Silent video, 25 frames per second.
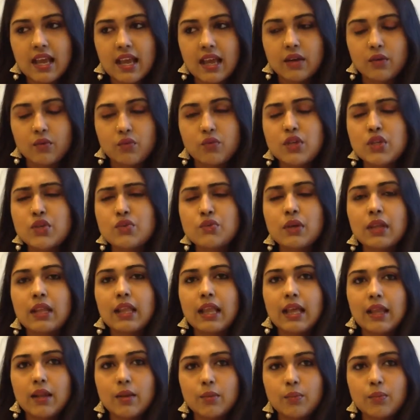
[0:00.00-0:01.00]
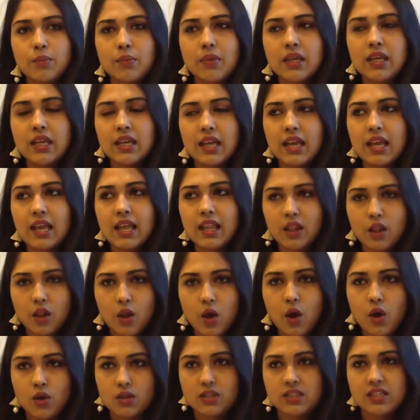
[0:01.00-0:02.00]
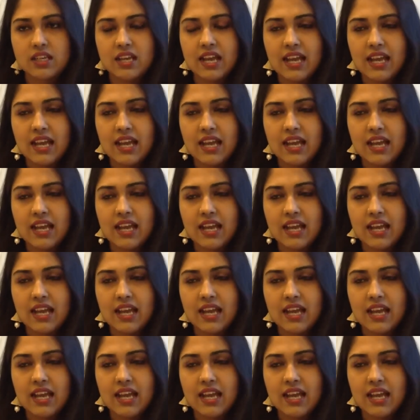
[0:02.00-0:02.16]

and which will help me a lot,